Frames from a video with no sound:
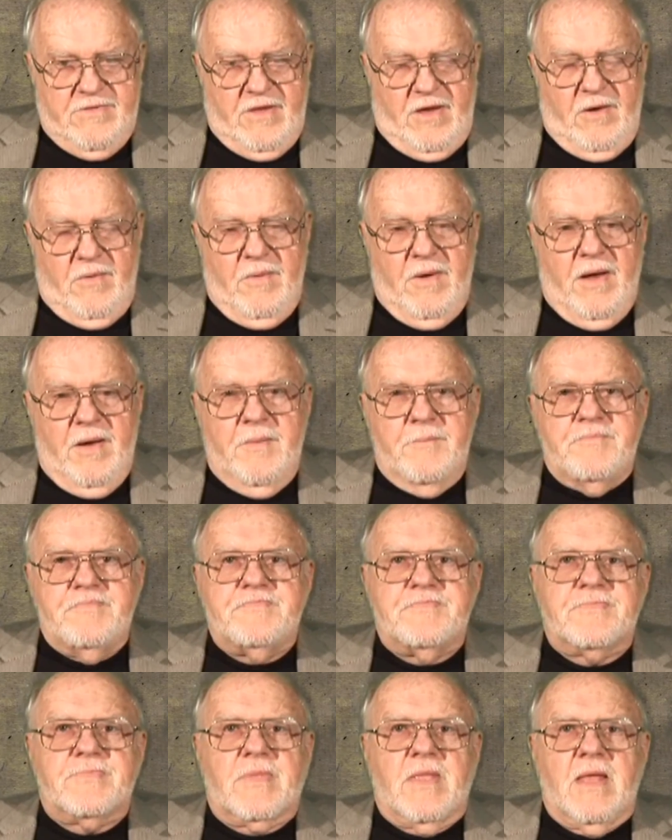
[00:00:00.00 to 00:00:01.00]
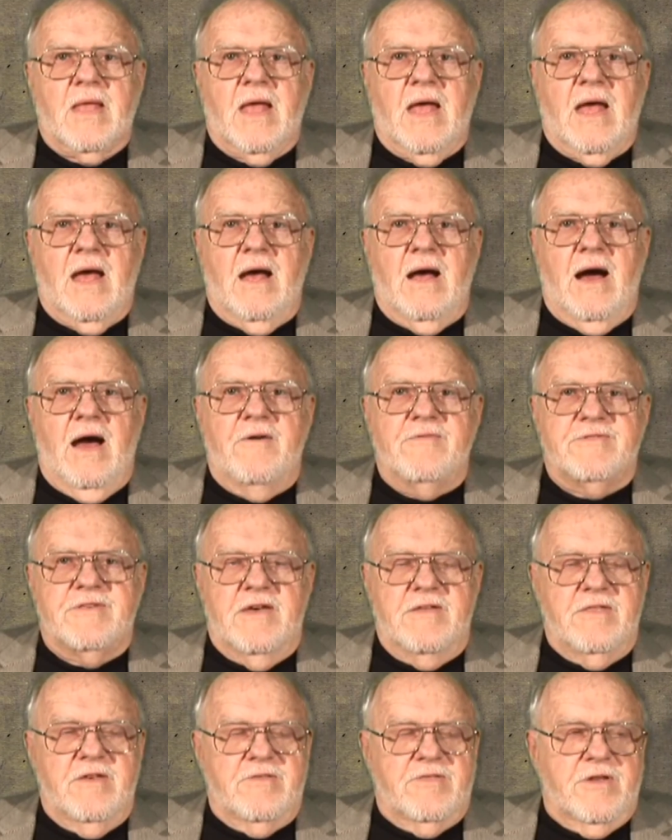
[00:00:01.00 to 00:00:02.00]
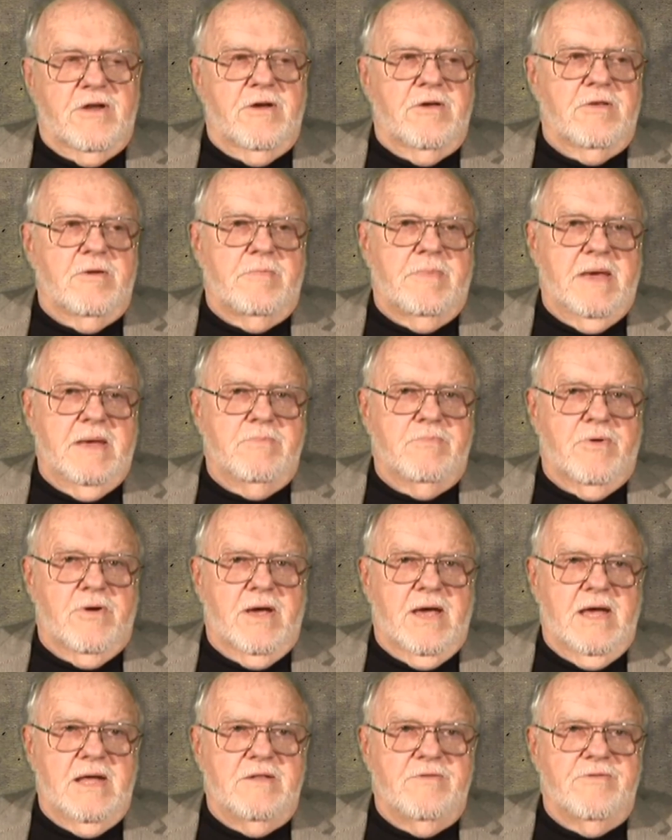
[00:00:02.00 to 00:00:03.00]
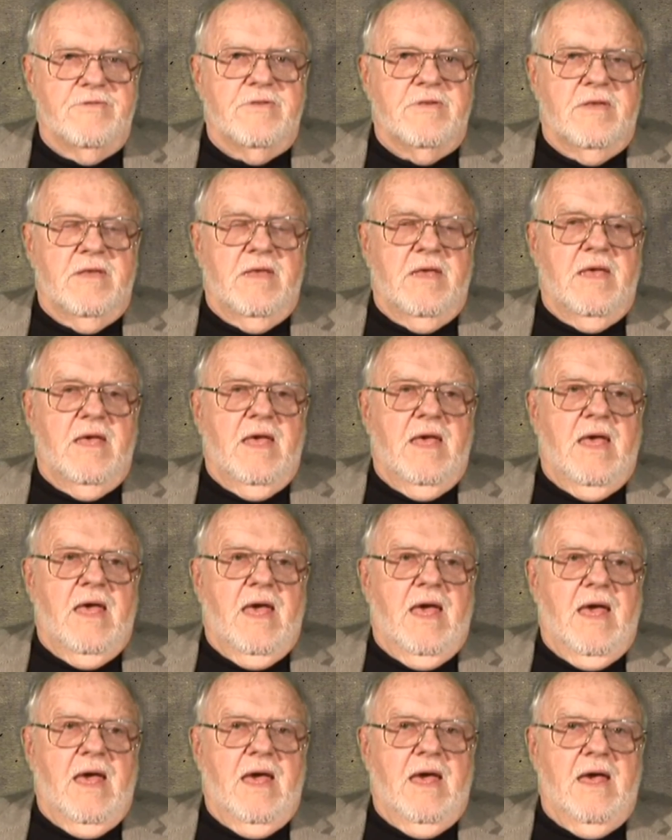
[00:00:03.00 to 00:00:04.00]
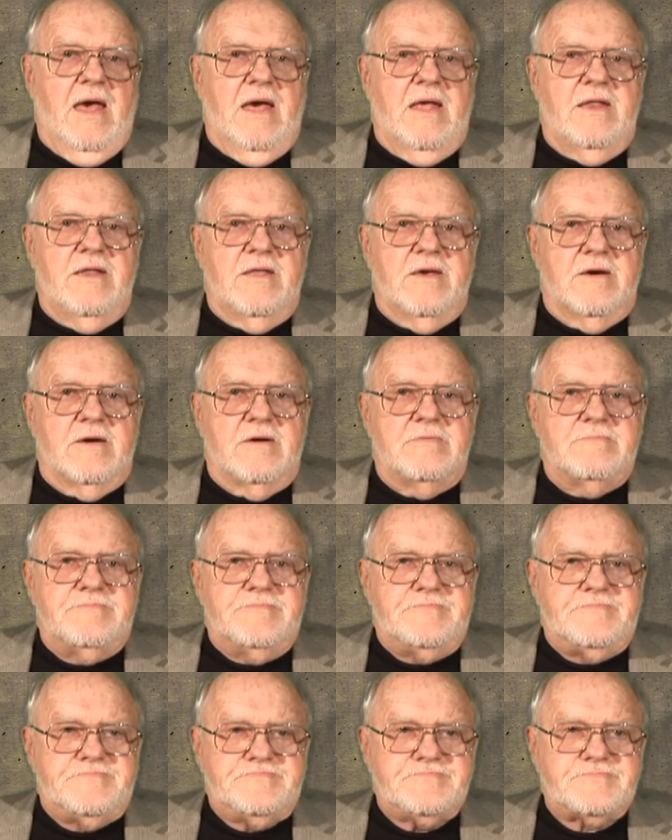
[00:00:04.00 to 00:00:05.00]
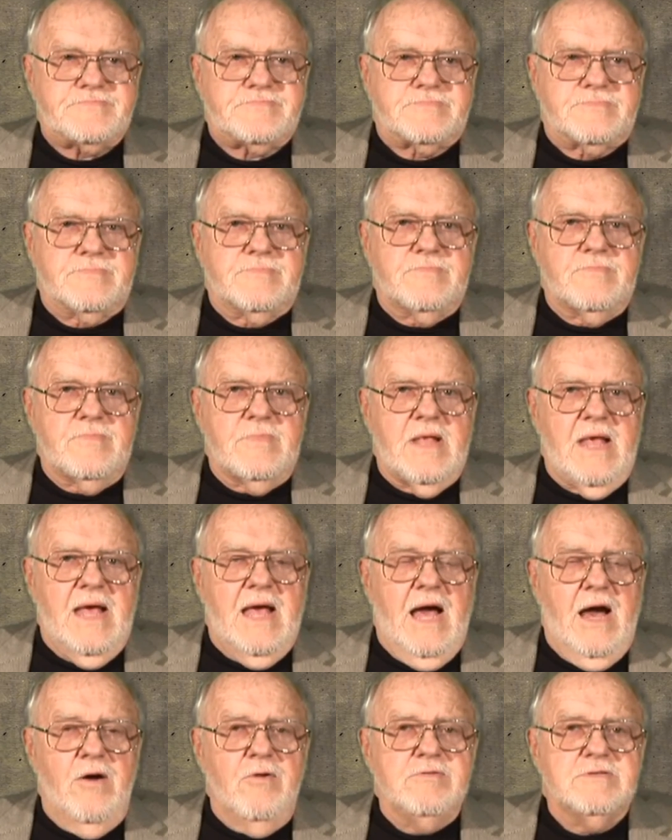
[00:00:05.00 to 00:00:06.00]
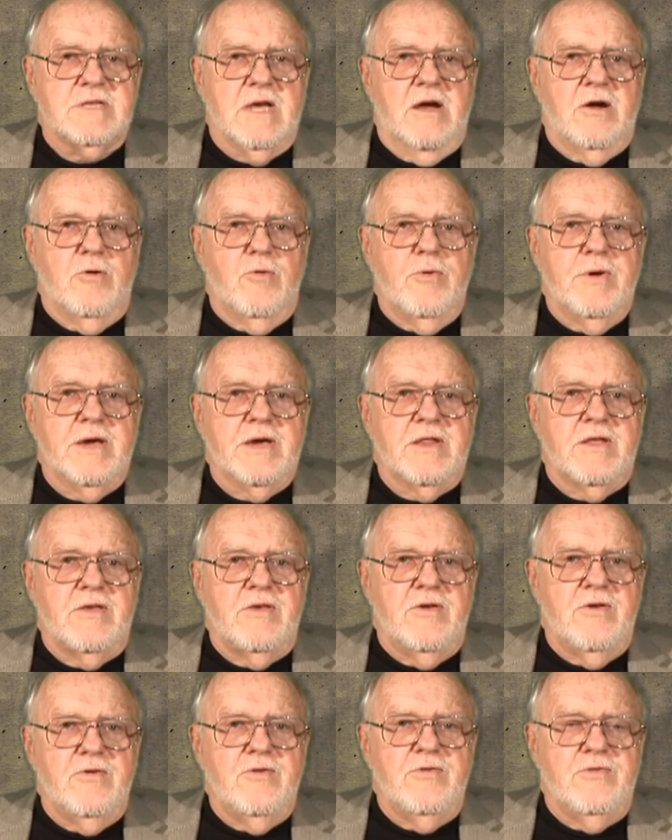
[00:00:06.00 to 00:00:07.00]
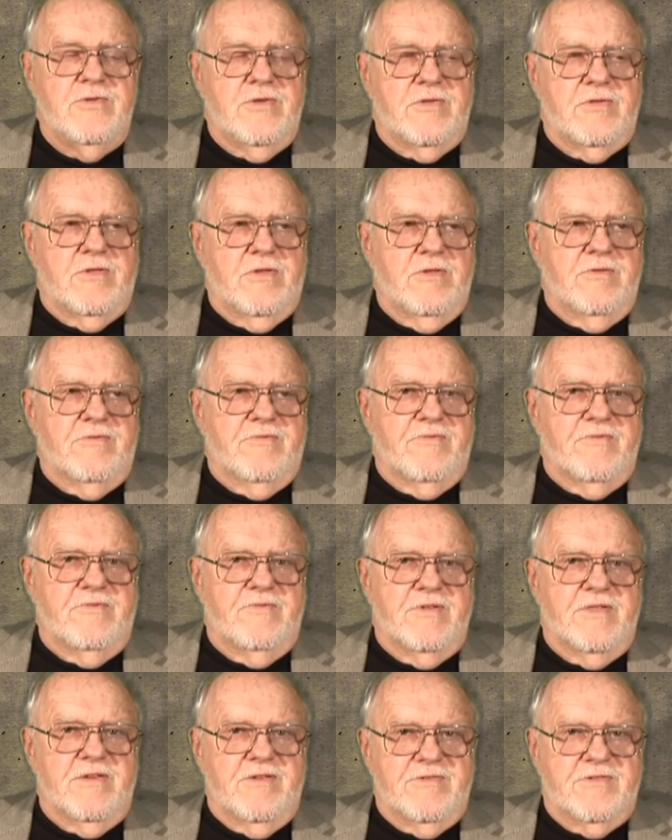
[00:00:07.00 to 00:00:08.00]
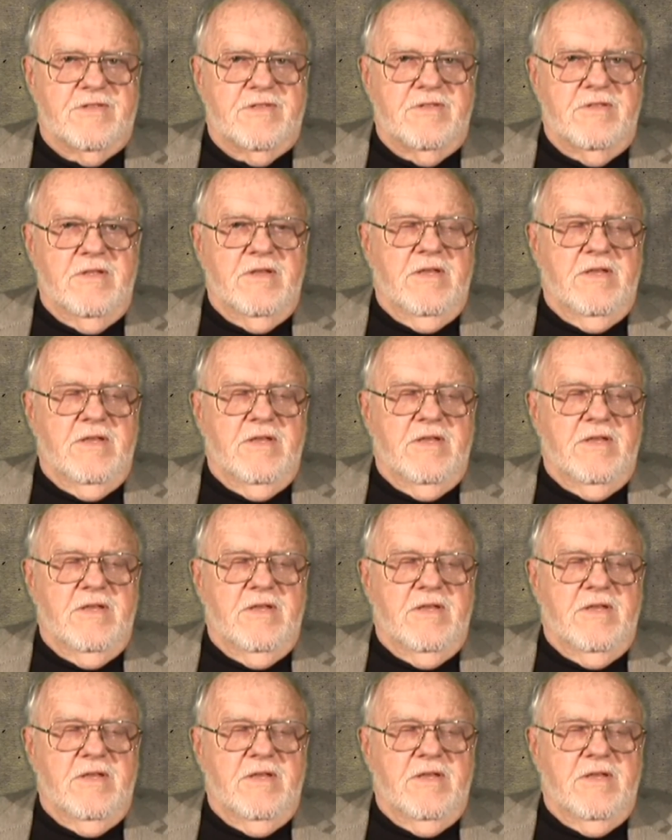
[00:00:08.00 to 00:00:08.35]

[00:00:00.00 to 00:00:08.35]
So I've said that there are the big brains, and how are we going to use for this